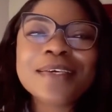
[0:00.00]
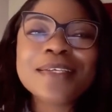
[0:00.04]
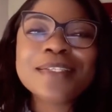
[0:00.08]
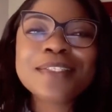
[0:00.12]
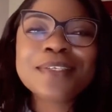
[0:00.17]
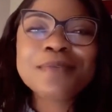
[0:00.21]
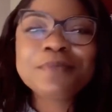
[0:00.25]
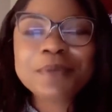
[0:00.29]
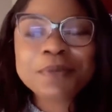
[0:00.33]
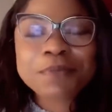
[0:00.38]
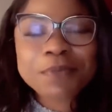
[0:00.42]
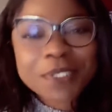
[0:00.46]

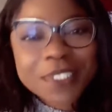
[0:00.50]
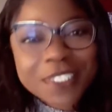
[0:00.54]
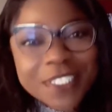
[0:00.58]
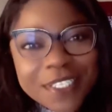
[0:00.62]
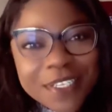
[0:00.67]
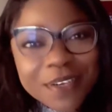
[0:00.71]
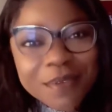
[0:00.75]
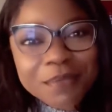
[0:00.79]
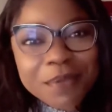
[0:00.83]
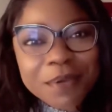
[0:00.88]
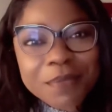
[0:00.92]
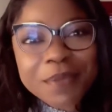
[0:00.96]
To me, it's
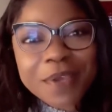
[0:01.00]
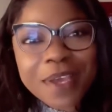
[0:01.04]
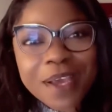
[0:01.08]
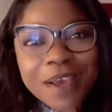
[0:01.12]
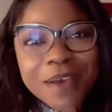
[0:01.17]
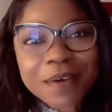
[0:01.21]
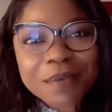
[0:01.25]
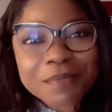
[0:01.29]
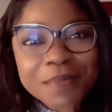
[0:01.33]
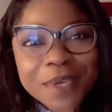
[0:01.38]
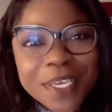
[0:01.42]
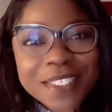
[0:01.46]
no baby,
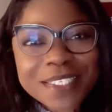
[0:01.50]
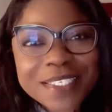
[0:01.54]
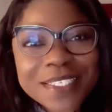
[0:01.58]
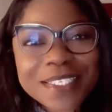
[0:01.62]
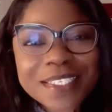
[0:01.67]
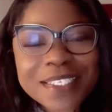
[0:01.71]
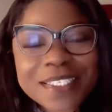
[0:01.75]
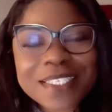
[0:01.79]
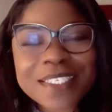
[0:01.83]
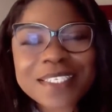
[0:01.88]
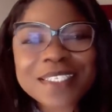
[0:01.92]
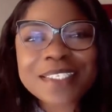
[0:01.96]
I made
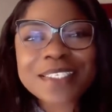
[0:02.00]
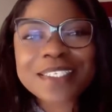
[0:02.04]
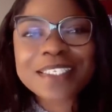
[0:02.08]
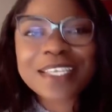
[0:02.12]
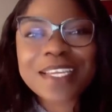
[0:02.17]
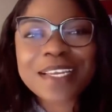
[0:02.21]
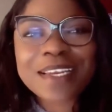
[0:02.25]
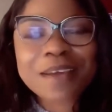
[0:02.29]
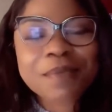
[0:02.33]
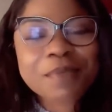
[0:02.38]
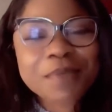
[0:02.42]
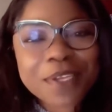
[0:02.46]
it in
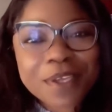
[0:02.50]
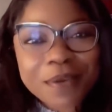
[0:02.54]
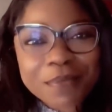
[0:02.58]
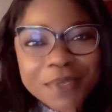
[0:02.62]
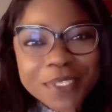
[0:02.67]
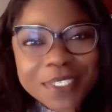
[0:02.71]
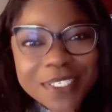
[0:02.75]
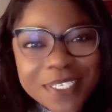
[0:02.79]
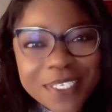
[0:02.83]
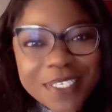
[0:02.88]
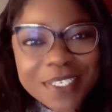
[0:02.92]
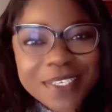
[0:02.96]
chain, I made a
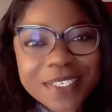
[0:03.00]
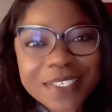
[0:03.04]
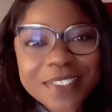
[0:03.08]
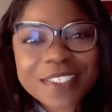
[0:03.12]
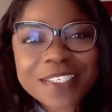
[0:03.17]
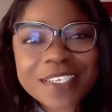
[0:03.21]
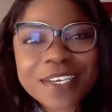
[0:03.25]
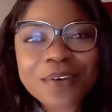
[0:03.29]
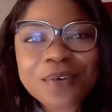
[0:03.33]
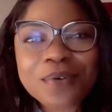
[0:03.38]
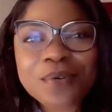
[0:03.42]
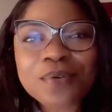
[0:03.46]
mate in
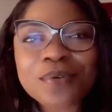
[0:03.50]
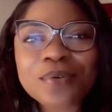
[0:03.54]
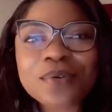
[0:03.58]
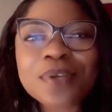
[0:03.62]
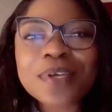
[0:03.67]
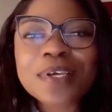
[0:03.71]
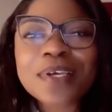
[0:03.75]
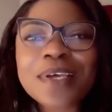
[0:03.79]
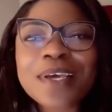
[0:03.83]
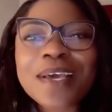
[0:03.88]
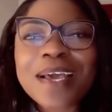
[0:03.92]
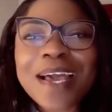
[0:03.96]
chain hole.
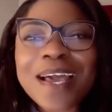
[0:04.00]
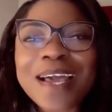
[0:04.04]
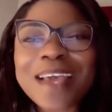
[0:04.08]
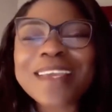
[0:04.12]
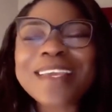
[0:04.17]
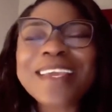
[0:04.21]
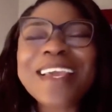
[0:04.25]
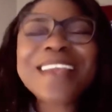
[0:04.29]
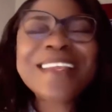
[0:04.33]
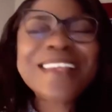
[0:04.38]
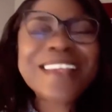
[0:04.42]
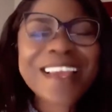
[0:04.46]
At
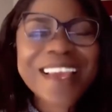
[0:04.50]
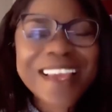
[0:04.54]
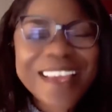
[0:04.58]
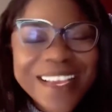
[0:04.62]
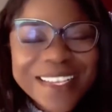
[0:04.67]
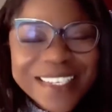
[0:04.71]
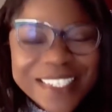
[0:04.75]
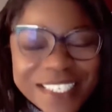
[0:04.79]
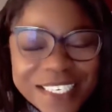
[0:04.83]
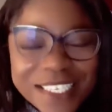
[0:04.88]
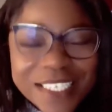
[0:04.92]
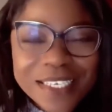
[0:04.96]
yen, I
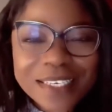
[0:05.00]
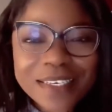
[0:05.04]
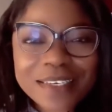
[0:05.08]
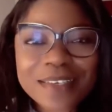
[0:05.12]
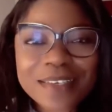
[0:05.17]
a chick.